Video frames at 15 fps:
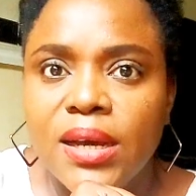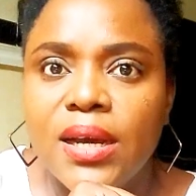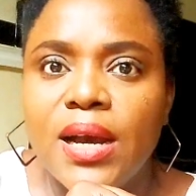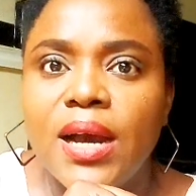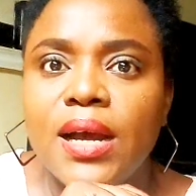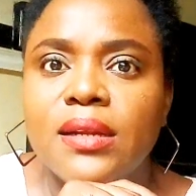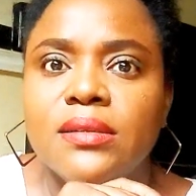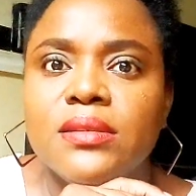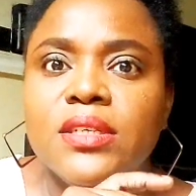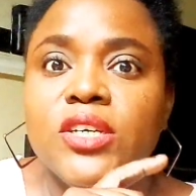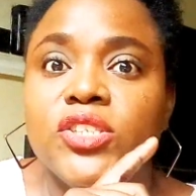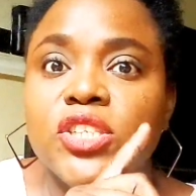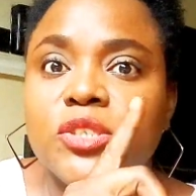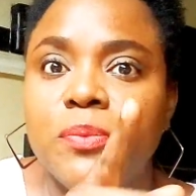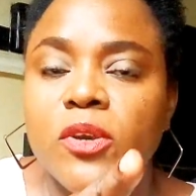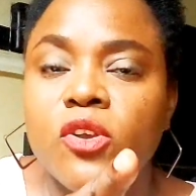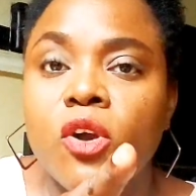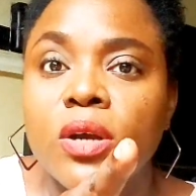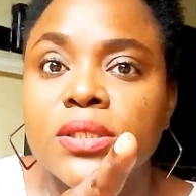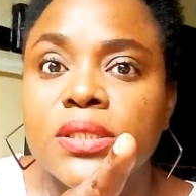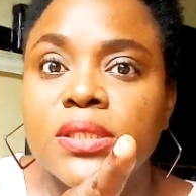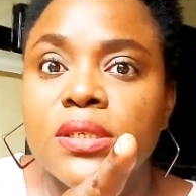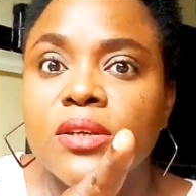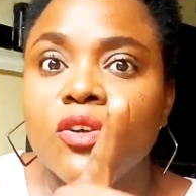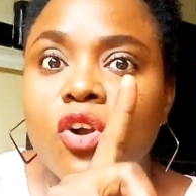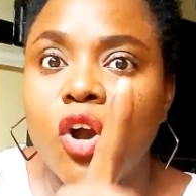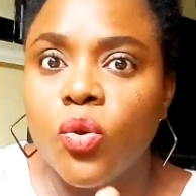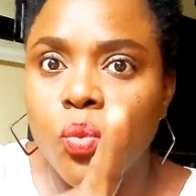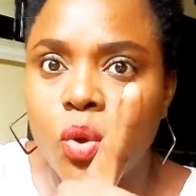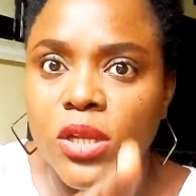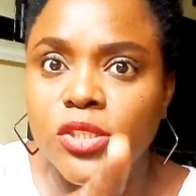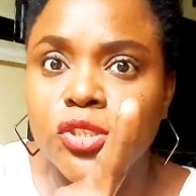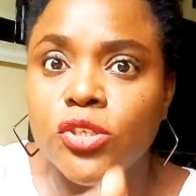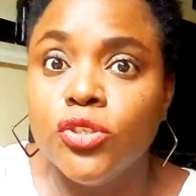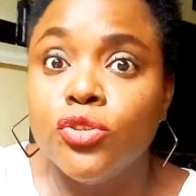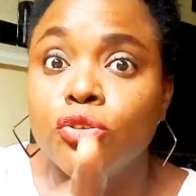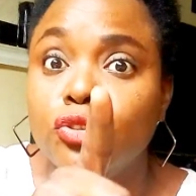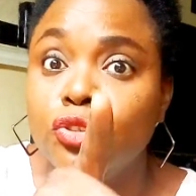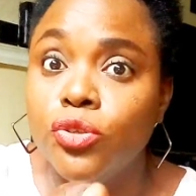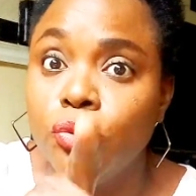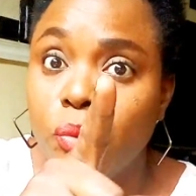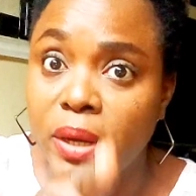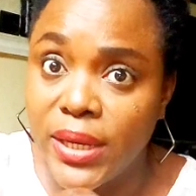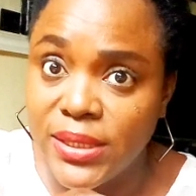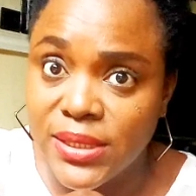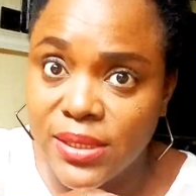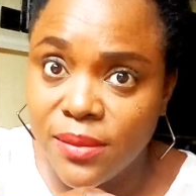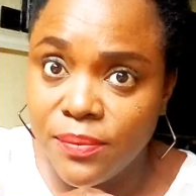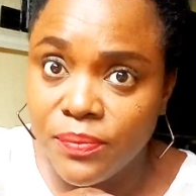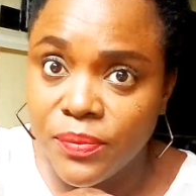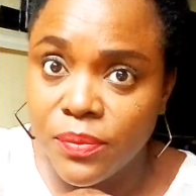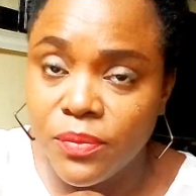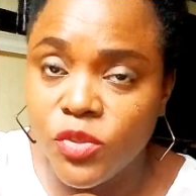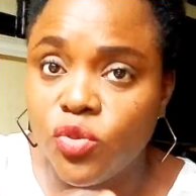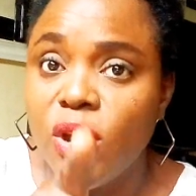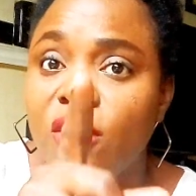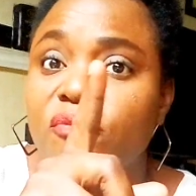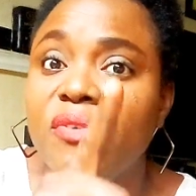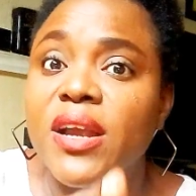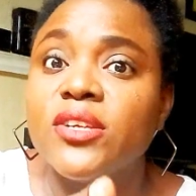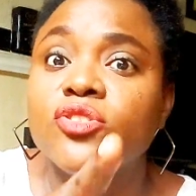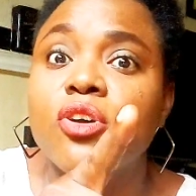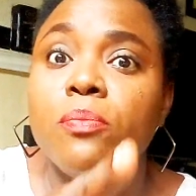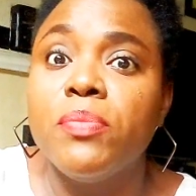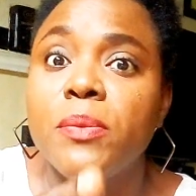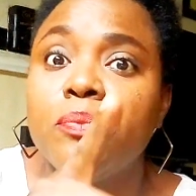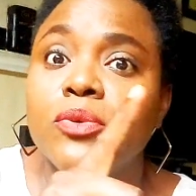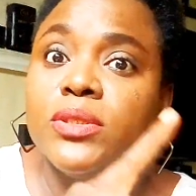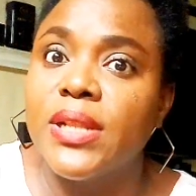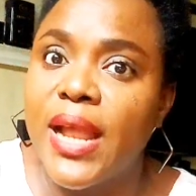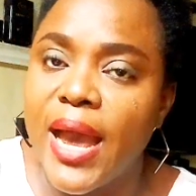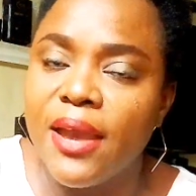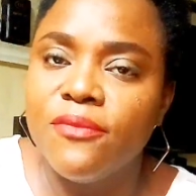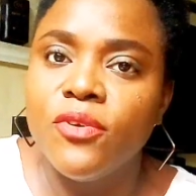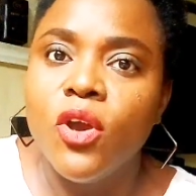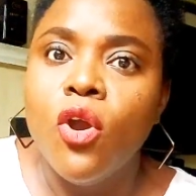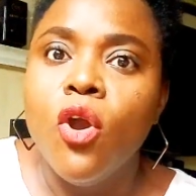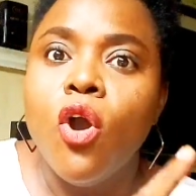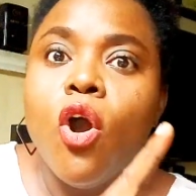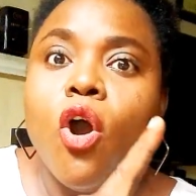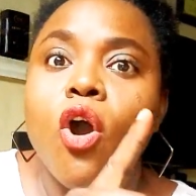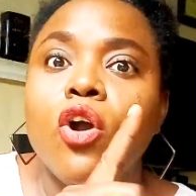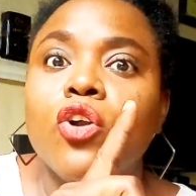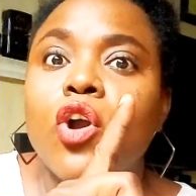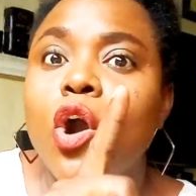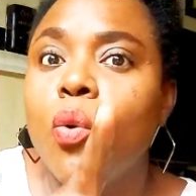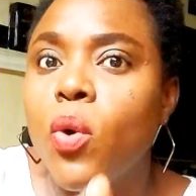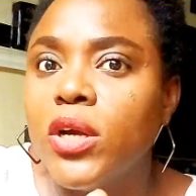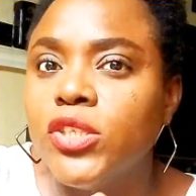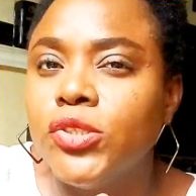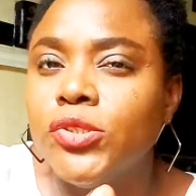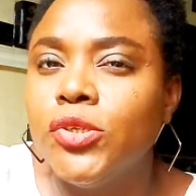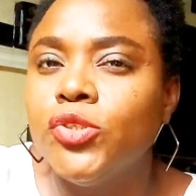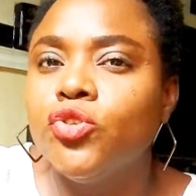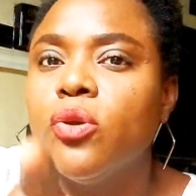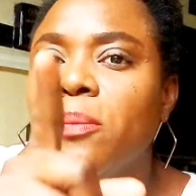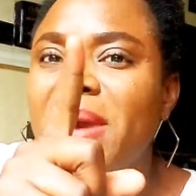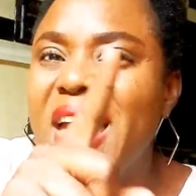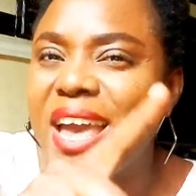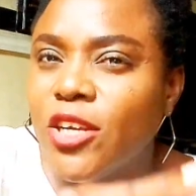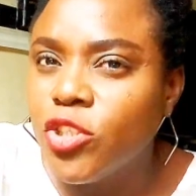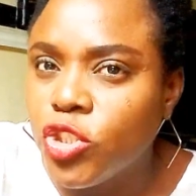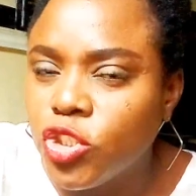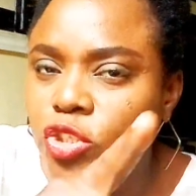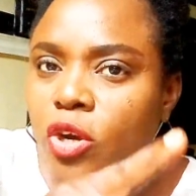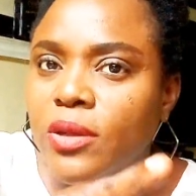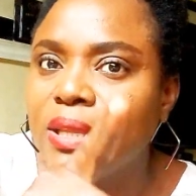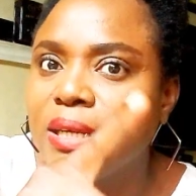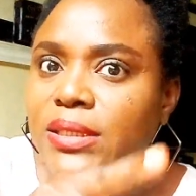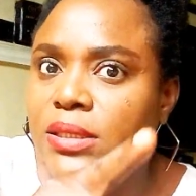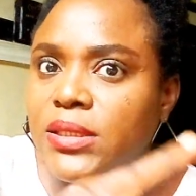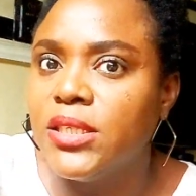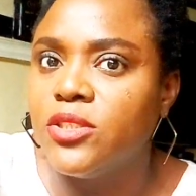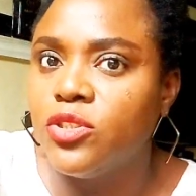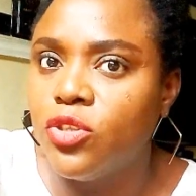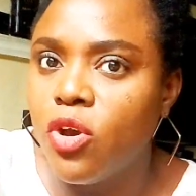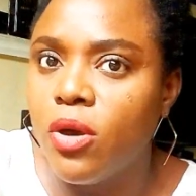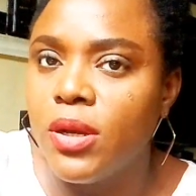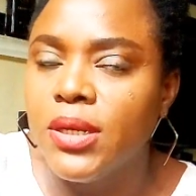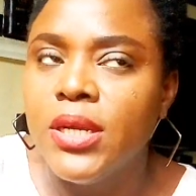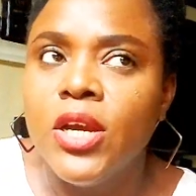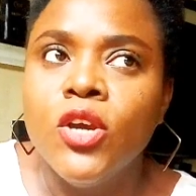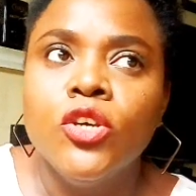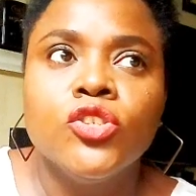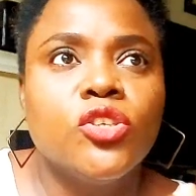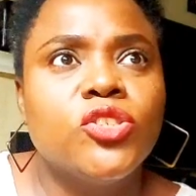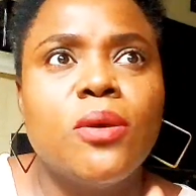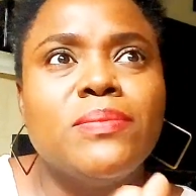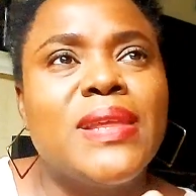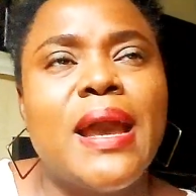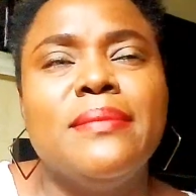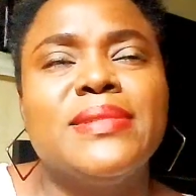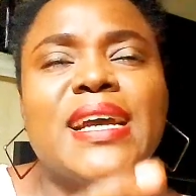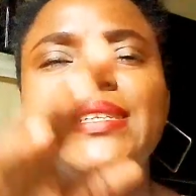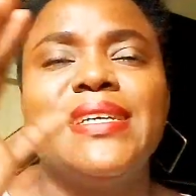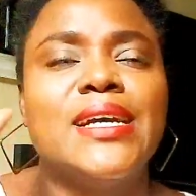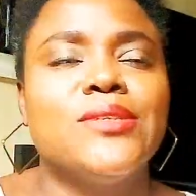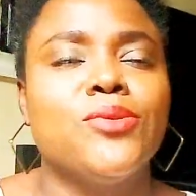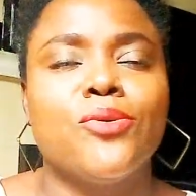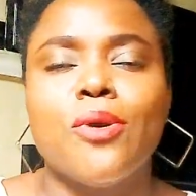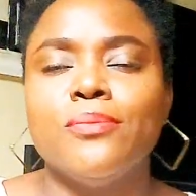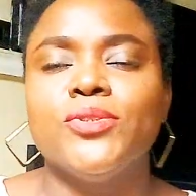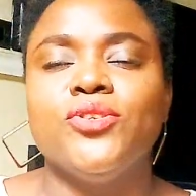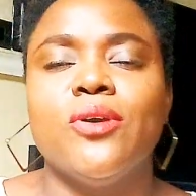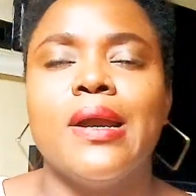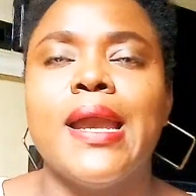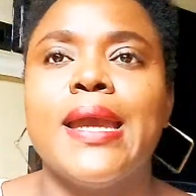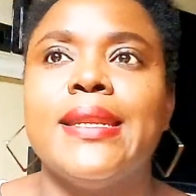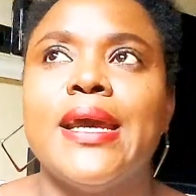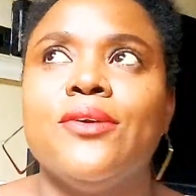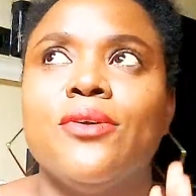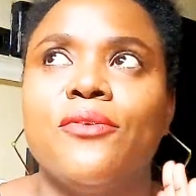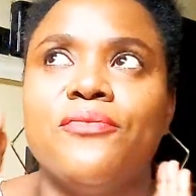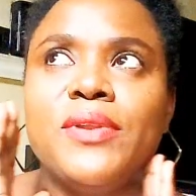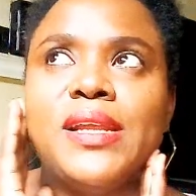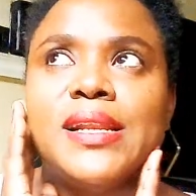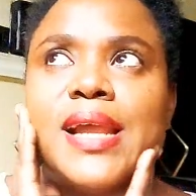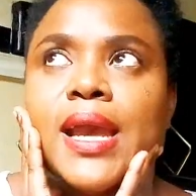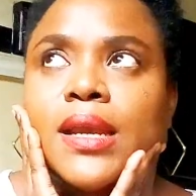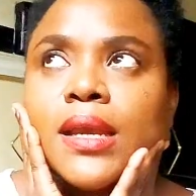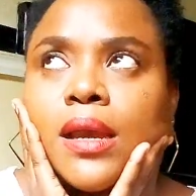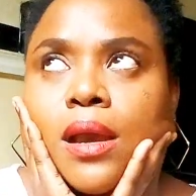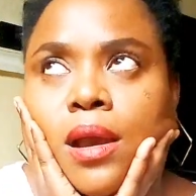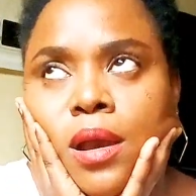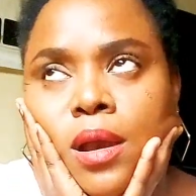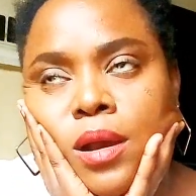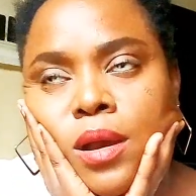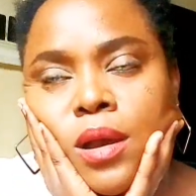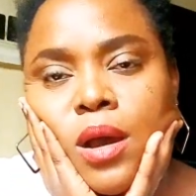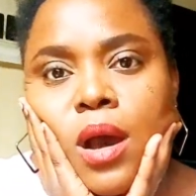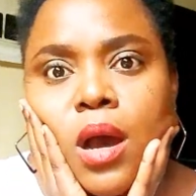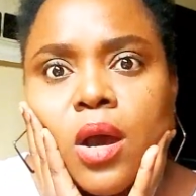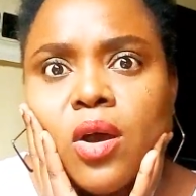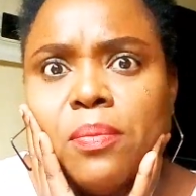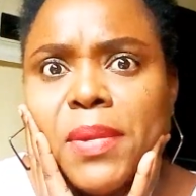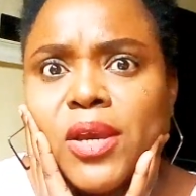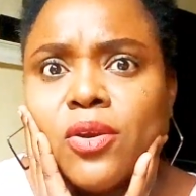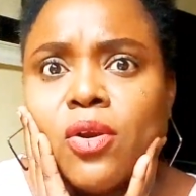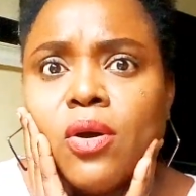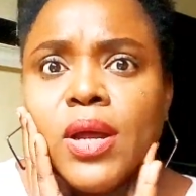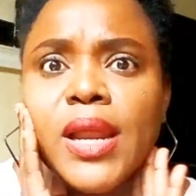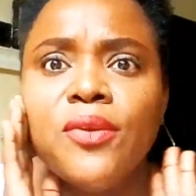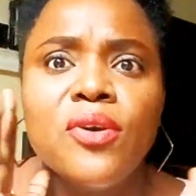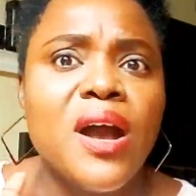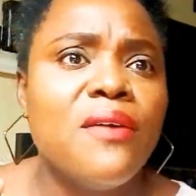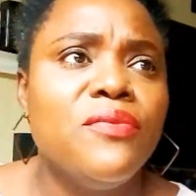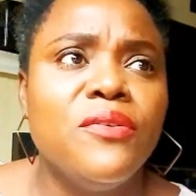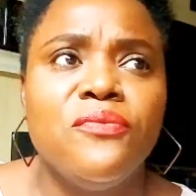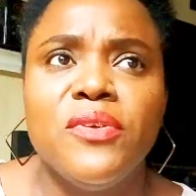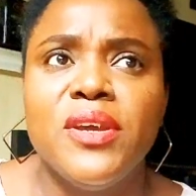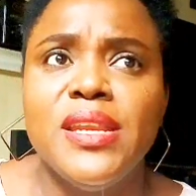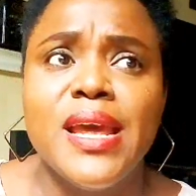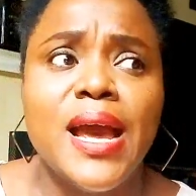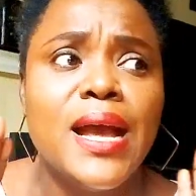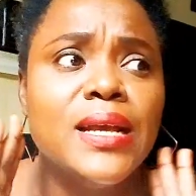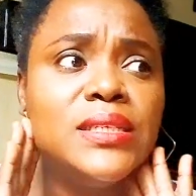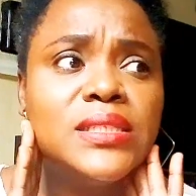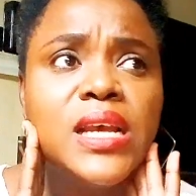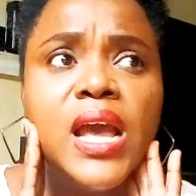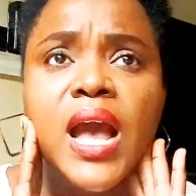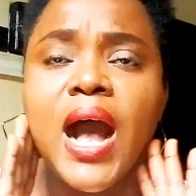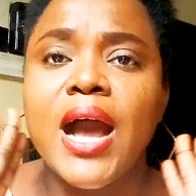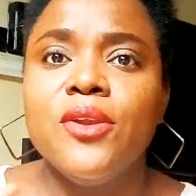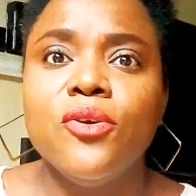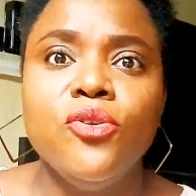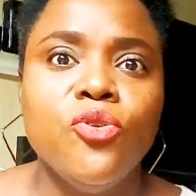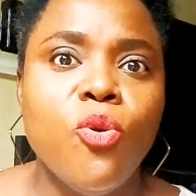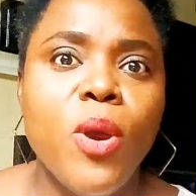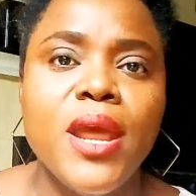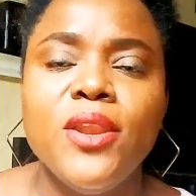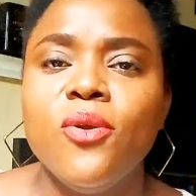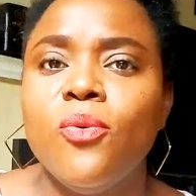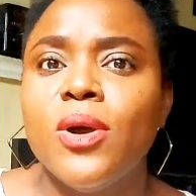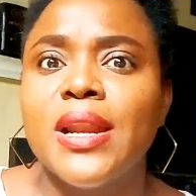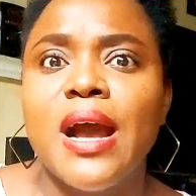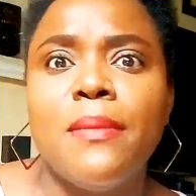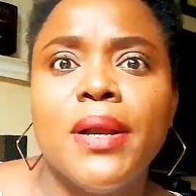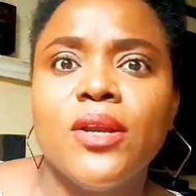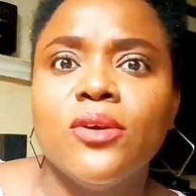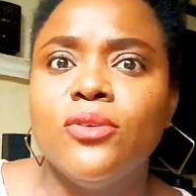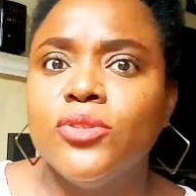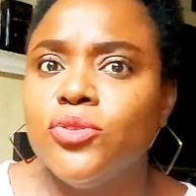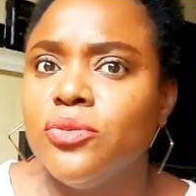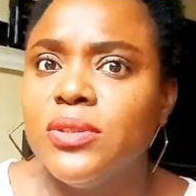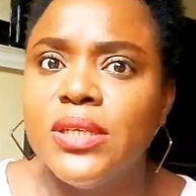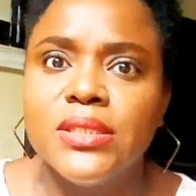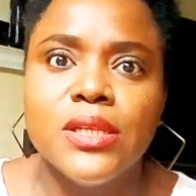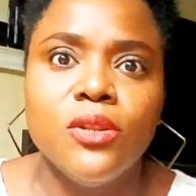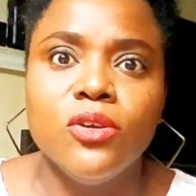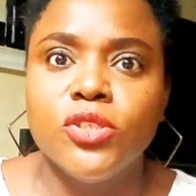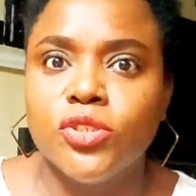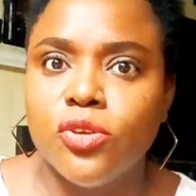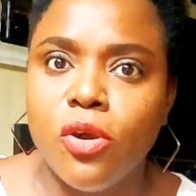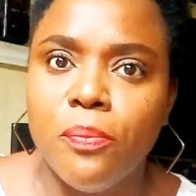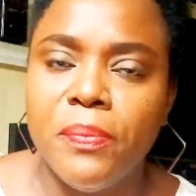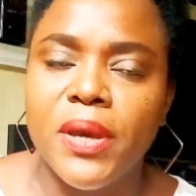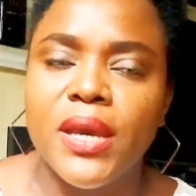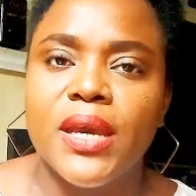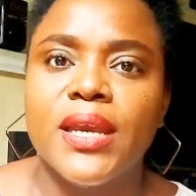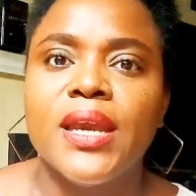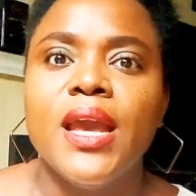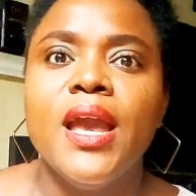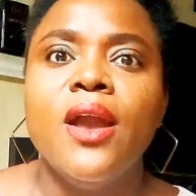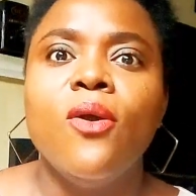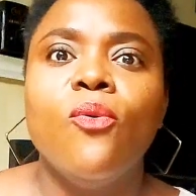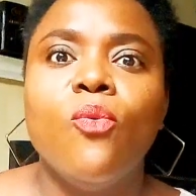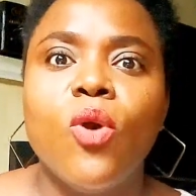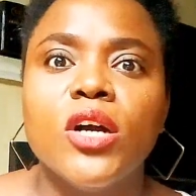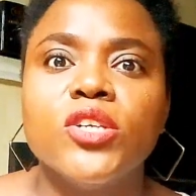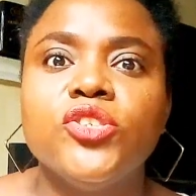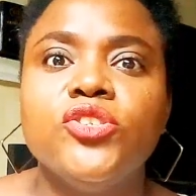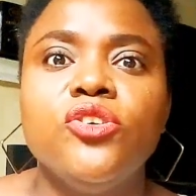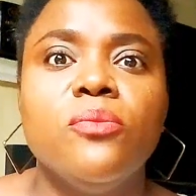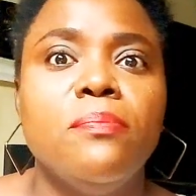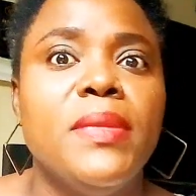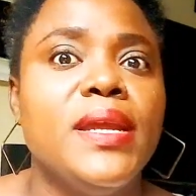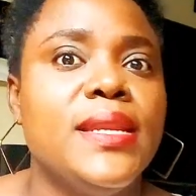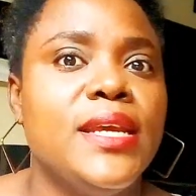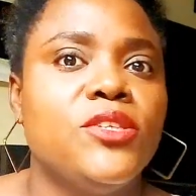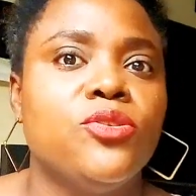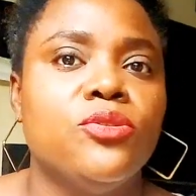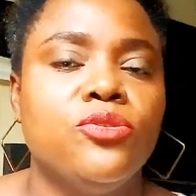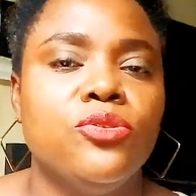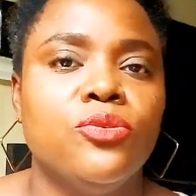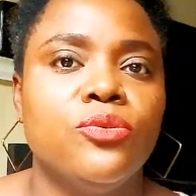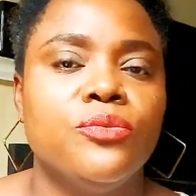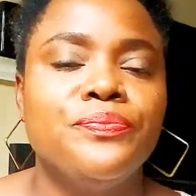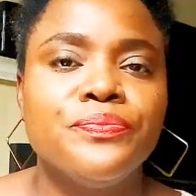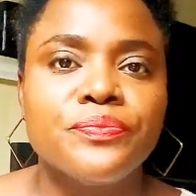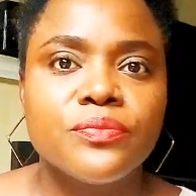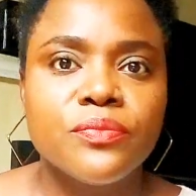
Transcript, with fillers: and it is because God wants you to do it to affect some people's life, or God wants you to ensure that it is done. So sometimes ideas will come to your head that you're feeling like, ah, oh my God, I don't have the finance. I don't know anyone. How am I going to do this? It looks so big. What you may need to do